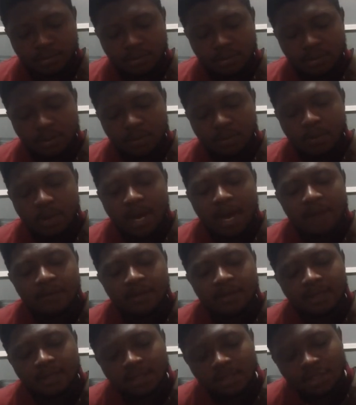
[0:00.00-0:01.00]
We have a
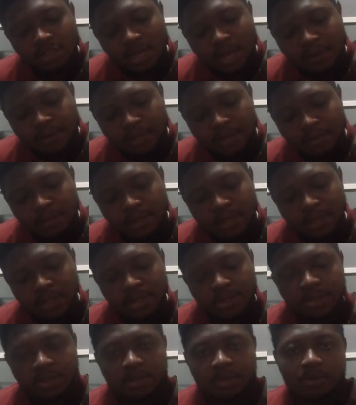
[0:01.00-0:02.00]
C sharp
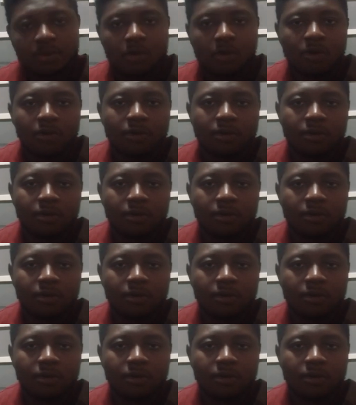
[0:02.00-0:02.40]
diminished chord,